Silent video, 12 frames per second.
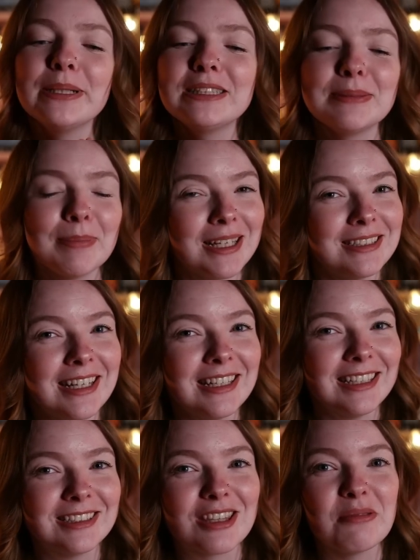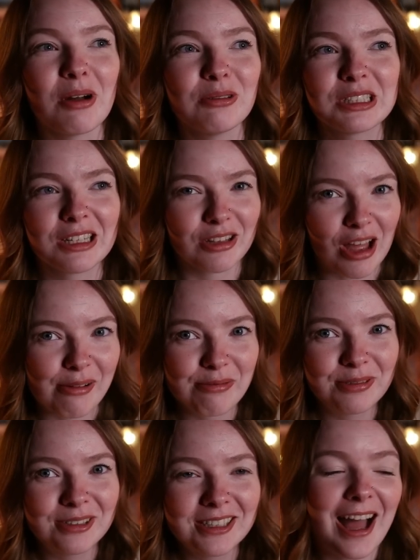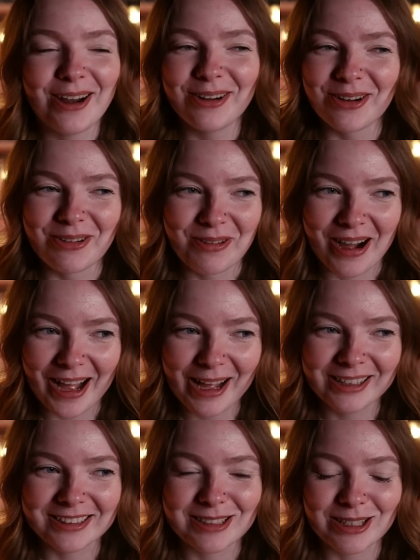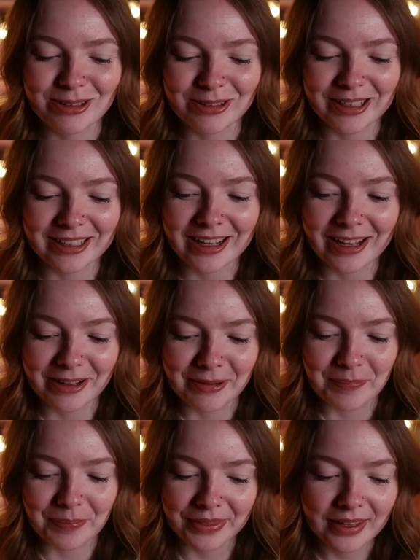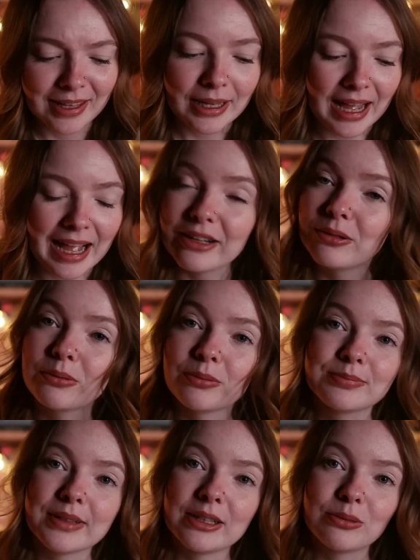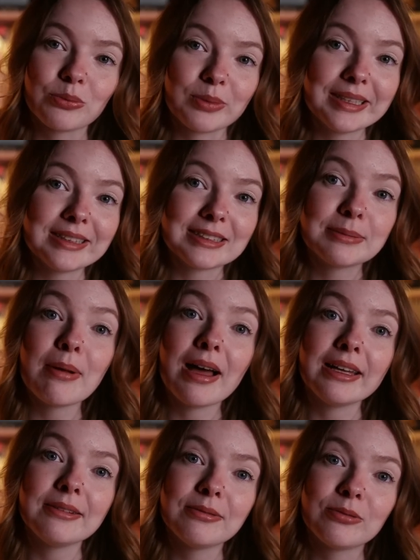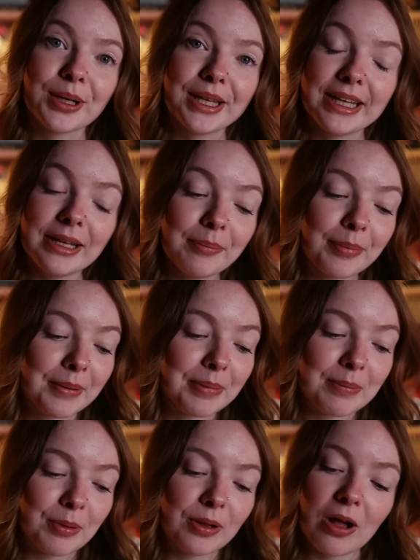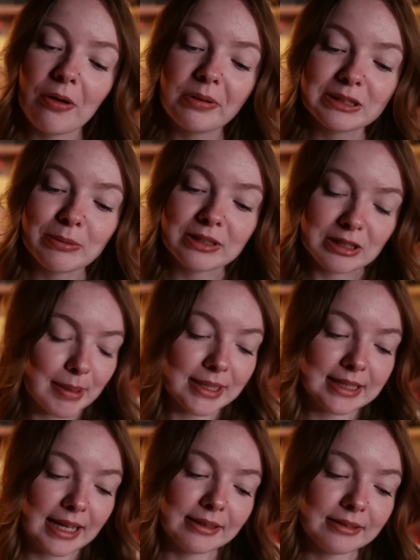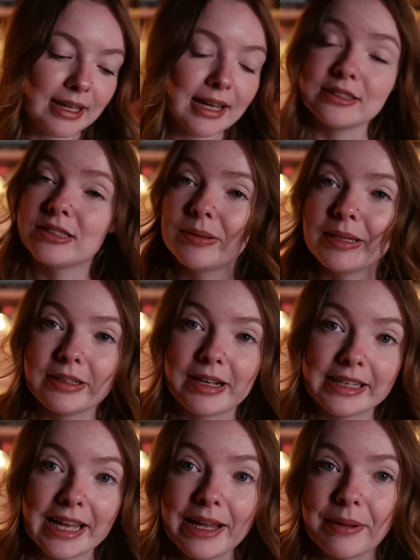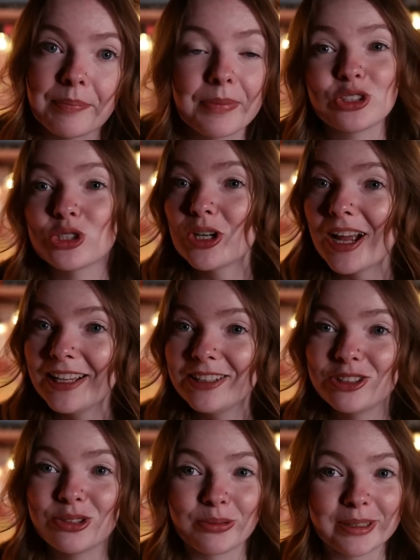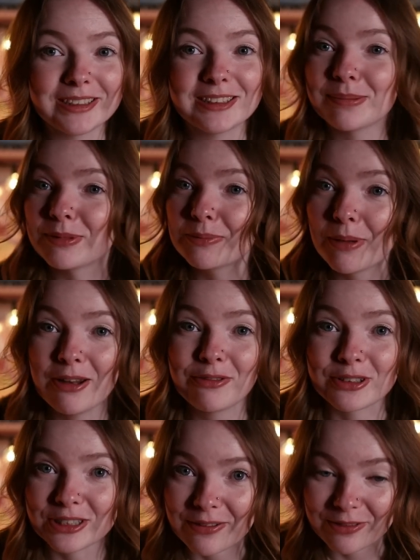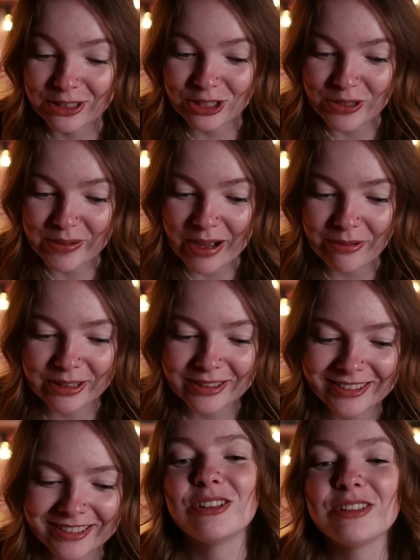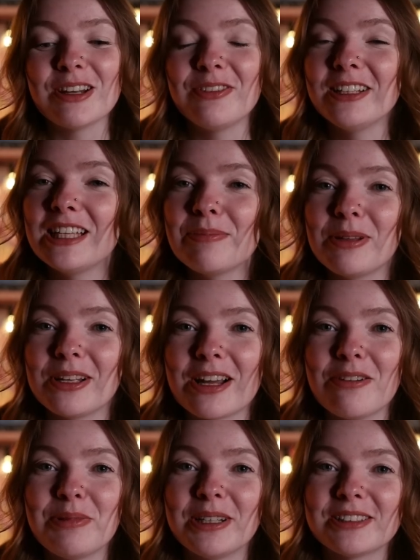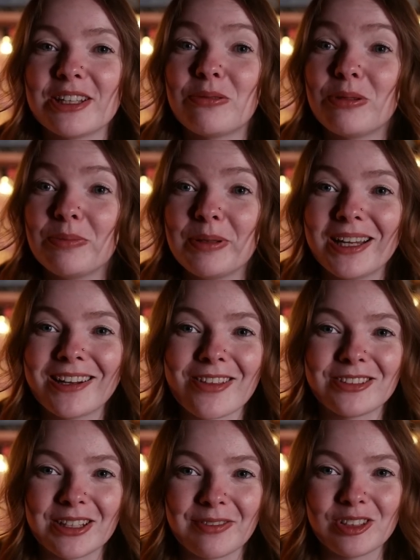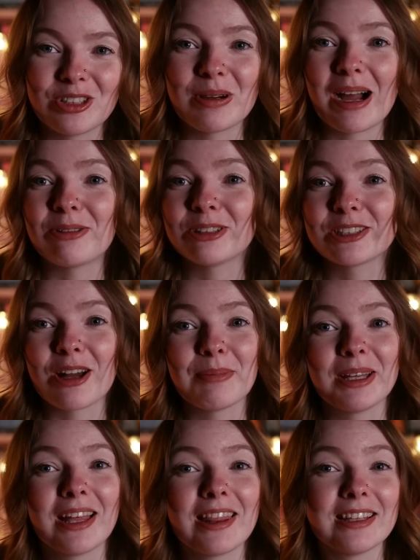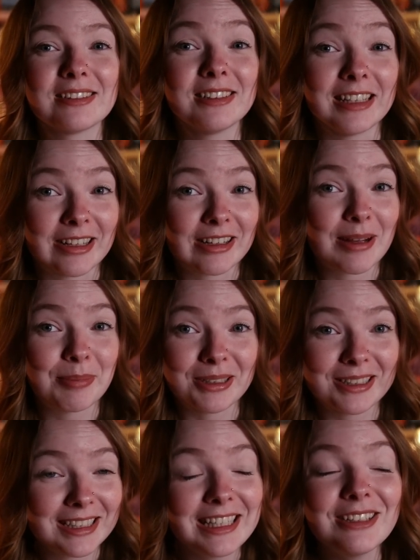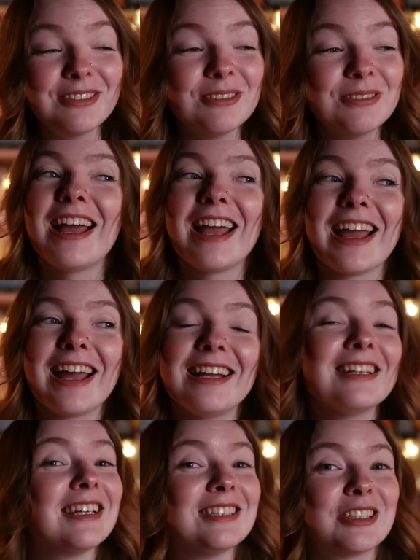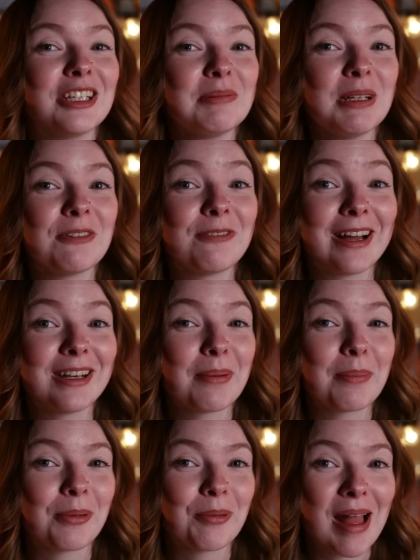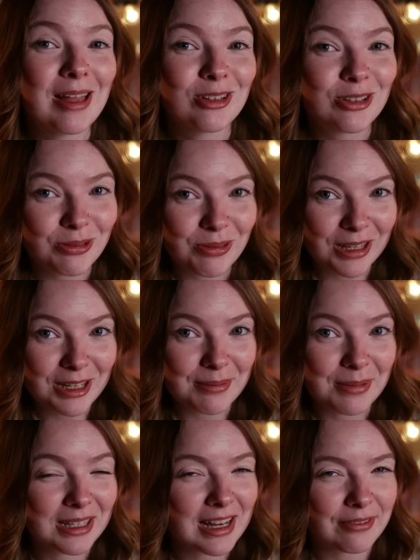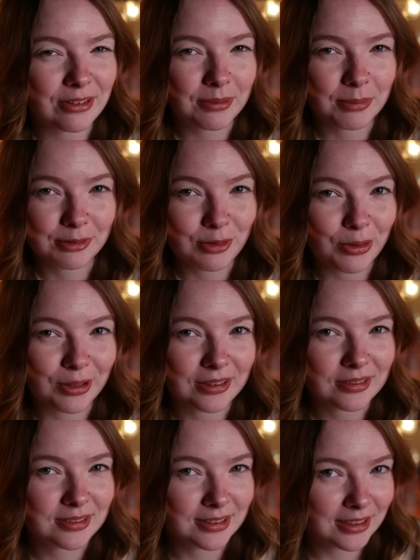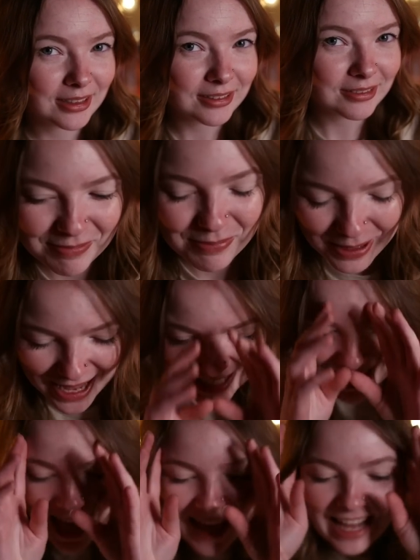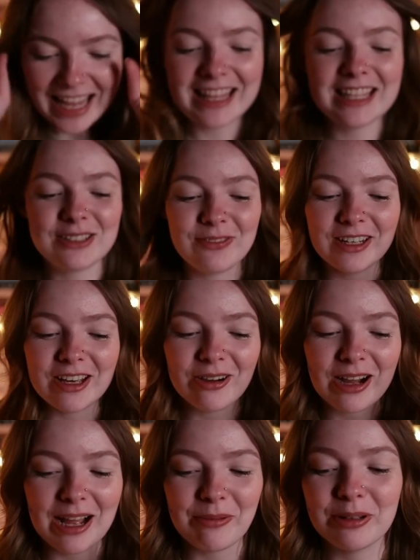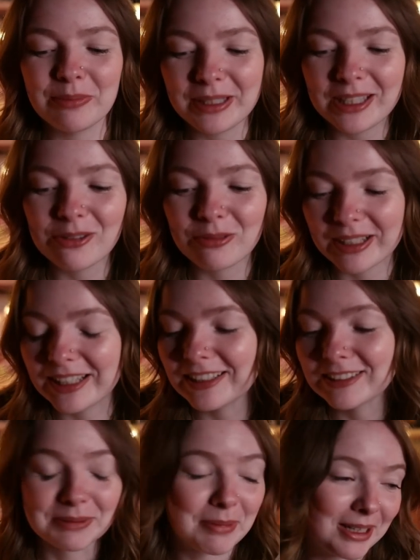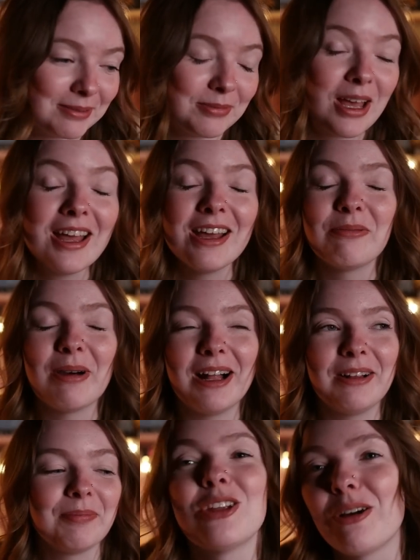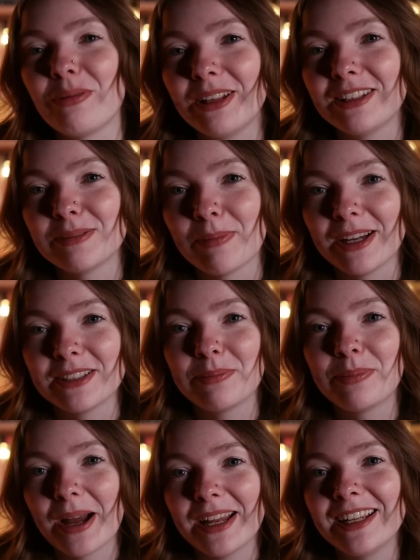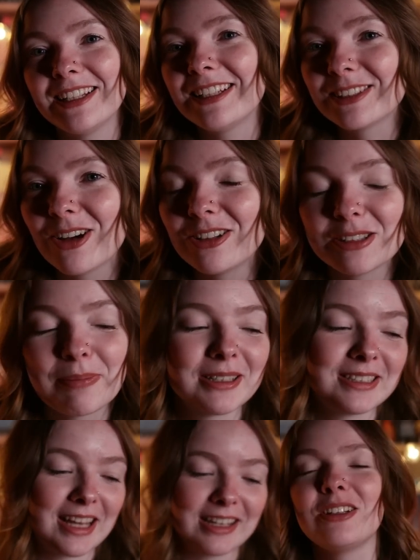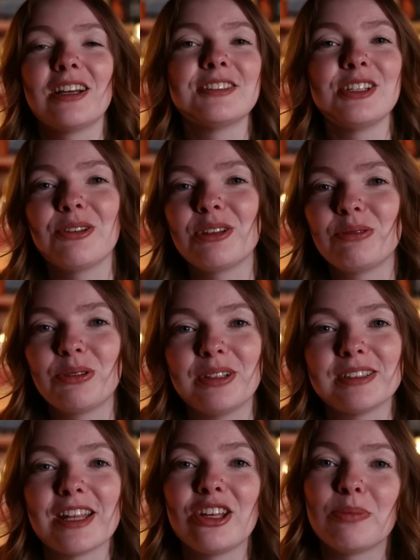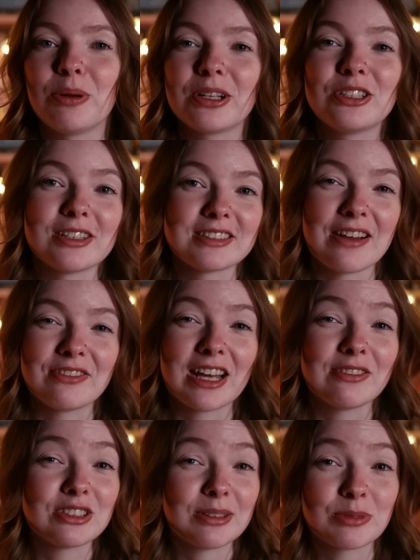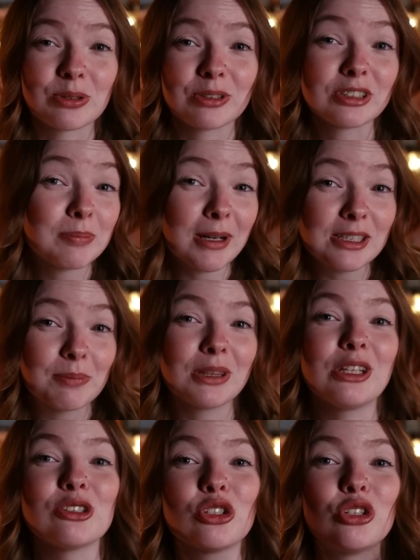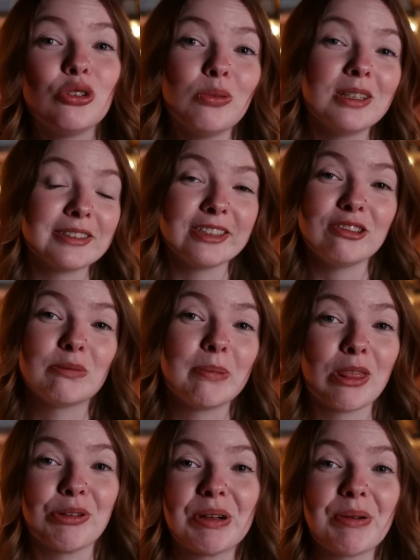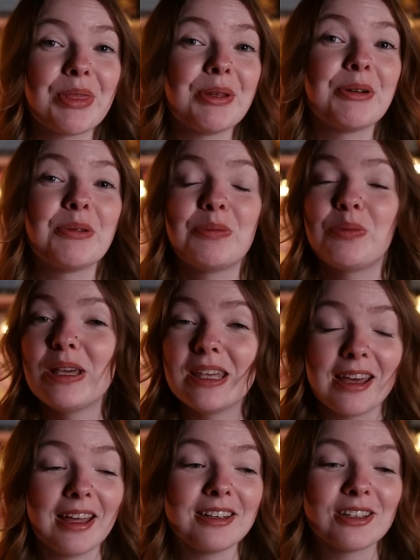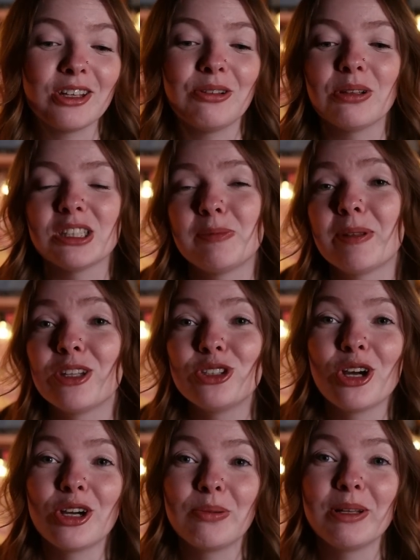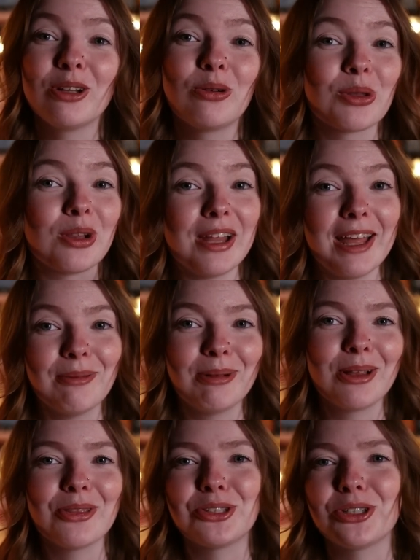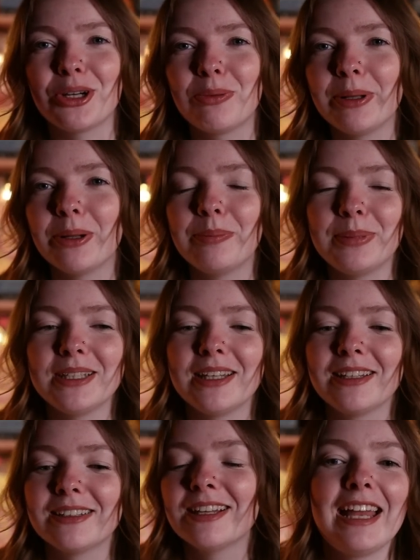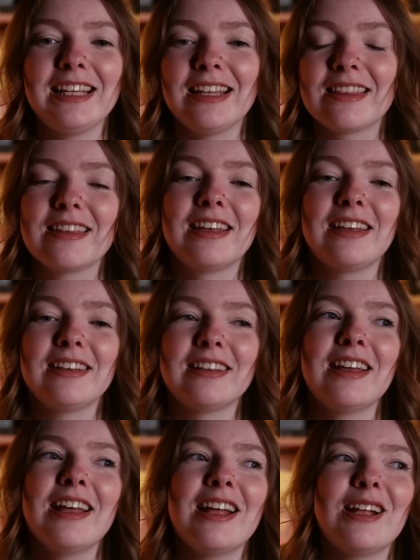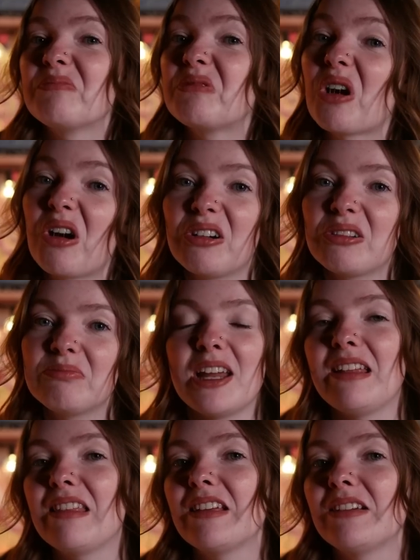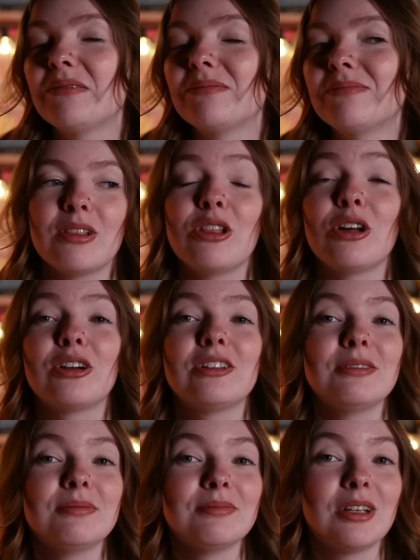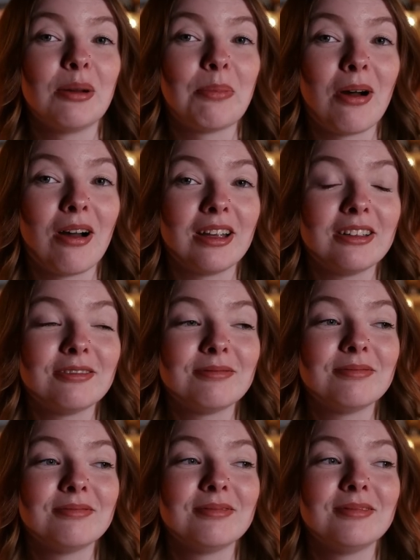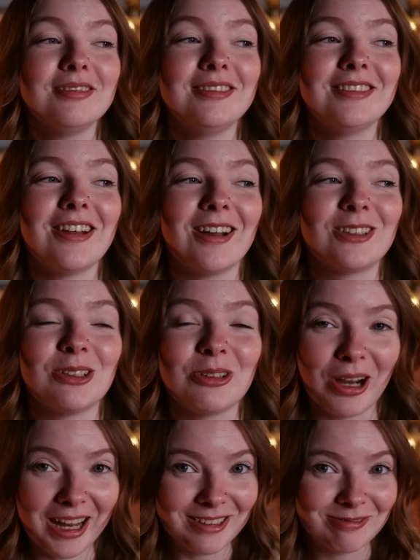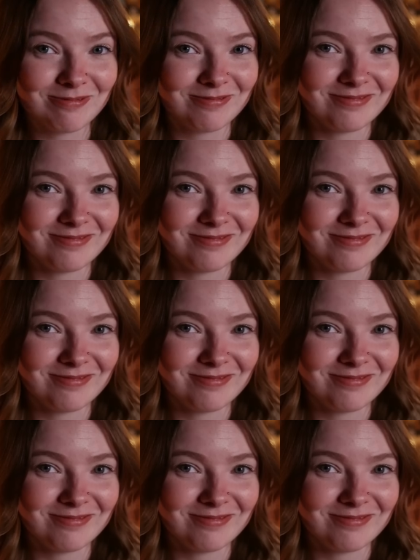but Smut Den is the most loved. I don't know why, considering, I don't read smut, really, but people always want Smut Den, and so here I am, trying to read some smut for 72 hours. So definitely keep a lookout, because there will be another 72 hours coming this year, I believe, and it's gonna be a fun, brand new theme, never before seen. But in this video, I will be reading smut. Well, not really smut, but it is called Smut Den, because the only rule is that your book does have to have some sort of smut, but there's two wheels that you spin throughout the weekend. You can spin the dark wheel or the light wheel, the dark wheel being anything dark, anything looked upon not so great,